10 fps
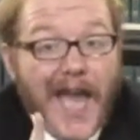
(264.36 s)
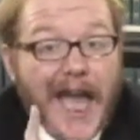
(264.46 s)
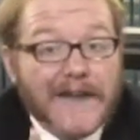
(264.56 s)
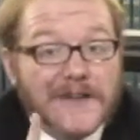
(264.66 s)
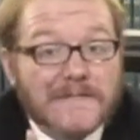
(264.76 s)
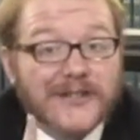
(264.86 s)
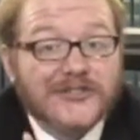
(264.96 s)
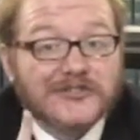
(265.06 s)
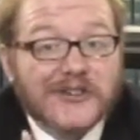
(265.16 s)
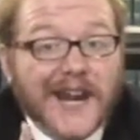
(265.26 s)
Having
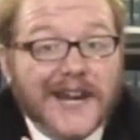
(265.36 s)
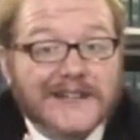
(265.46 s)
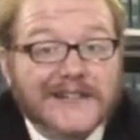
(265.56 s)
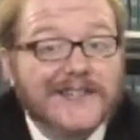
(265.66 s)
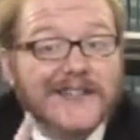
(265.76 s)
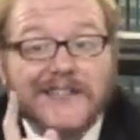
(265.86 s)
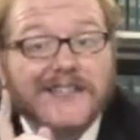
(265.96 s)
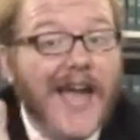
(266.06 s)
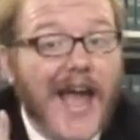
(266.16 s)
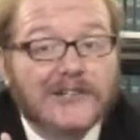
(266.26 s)
been trained in the
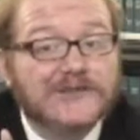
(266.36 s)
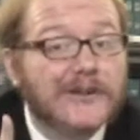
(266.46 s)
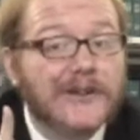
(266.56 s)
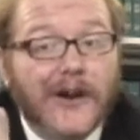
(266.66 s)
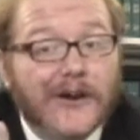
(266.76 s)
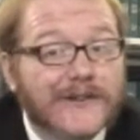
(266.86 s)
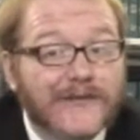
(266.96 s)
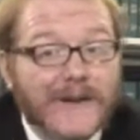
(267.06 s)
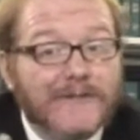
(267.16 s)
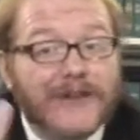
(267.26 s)
theatrical art
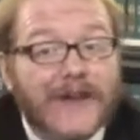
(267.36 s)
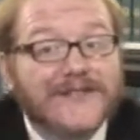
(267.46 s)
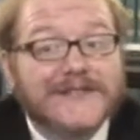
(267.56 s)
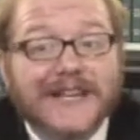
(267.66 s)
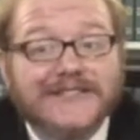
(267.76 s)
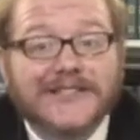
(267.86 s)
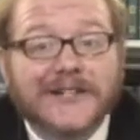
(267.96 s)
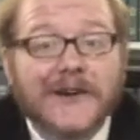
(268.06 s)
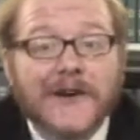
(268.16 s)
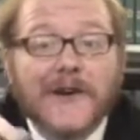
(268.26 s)
of
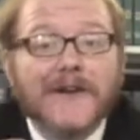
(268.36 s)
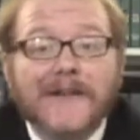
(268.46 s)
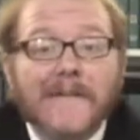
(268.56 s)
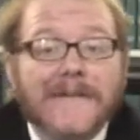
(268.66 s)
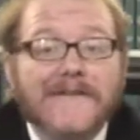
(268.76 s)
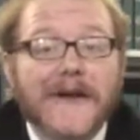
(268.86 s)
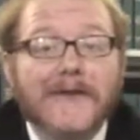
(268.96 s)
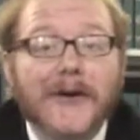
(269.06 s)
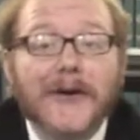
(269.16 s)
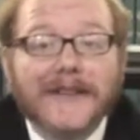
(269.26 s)
improvisation from the
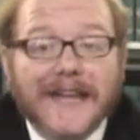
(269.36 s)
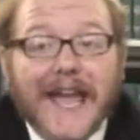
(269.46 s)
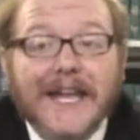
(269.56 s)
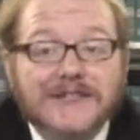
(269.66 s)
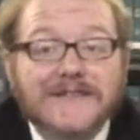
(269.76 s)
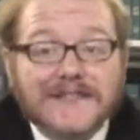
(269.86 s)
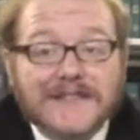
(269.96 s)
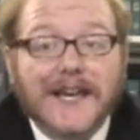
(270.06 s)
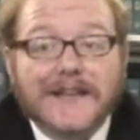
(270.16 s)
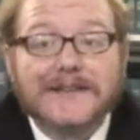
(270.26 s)
very early age of
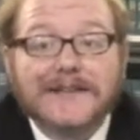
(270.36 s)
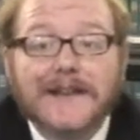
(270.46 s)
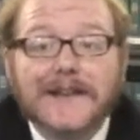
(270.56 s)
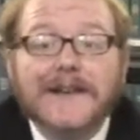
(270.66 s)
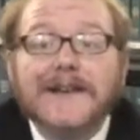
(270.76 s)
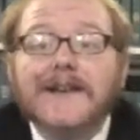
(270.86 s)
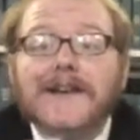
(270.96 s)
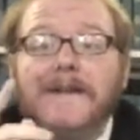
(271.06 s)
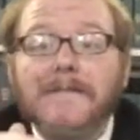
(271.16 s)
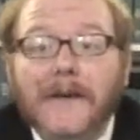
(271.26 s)
six,
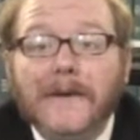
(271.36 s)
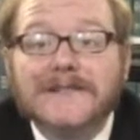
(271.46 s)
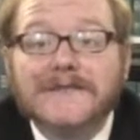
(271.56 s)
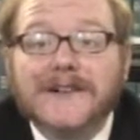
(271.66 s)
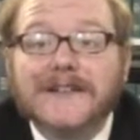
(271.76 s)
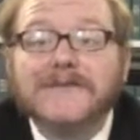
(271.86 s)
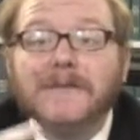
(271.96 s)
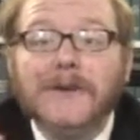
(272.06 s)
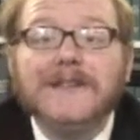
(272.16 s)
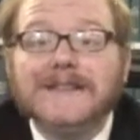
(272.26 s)
impulsiveness
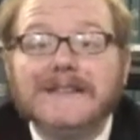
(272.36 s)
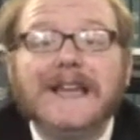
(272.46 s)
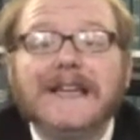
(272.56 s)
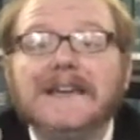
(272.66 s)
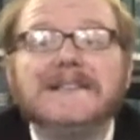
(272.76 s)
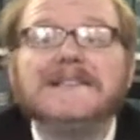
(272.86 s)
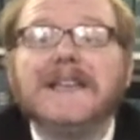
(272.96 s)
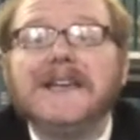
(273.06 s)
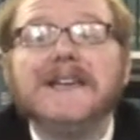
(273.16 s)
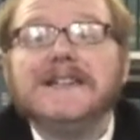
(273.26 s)
was like a
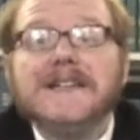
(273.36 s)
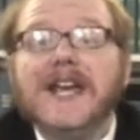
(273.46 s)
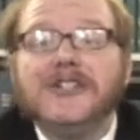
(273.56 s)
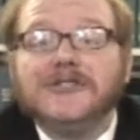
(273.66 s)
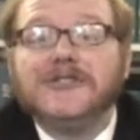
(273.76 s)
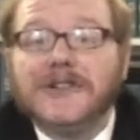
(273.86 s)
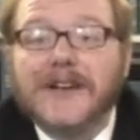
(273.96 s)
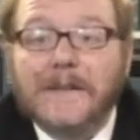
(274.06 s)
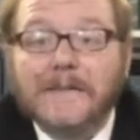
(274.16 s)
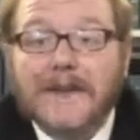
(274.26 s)
second nature to
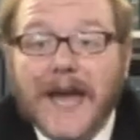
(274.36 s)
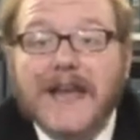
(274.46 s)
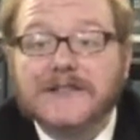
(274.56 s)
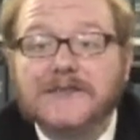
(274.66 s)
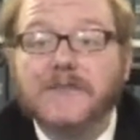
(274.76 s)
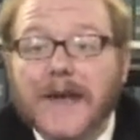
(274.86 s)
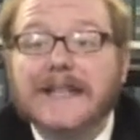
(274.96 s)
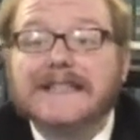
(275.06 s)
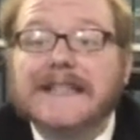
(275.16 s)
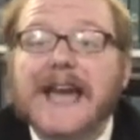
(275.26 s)
him, as
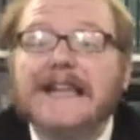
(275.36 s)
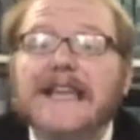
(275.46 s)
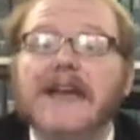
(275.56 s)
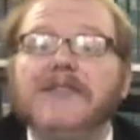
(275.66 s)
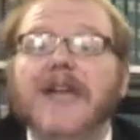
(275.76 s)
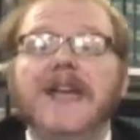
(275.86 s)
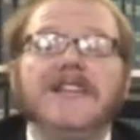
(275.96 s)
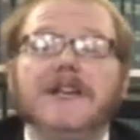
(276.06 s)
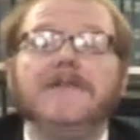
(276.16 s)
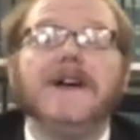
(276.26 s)
well as that he had the
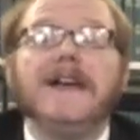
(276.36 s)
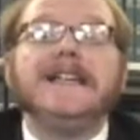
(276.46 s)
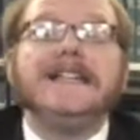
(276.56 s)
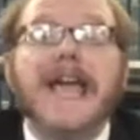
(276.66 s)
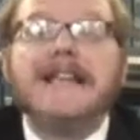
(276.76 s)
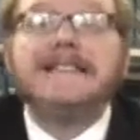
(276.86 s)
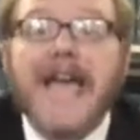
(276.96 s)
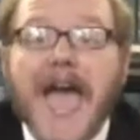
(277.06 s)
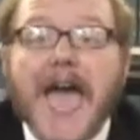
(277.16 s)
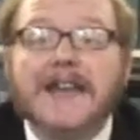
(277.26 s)
idea of
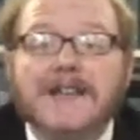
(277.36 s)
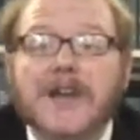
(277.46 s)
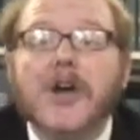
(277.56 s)
yes and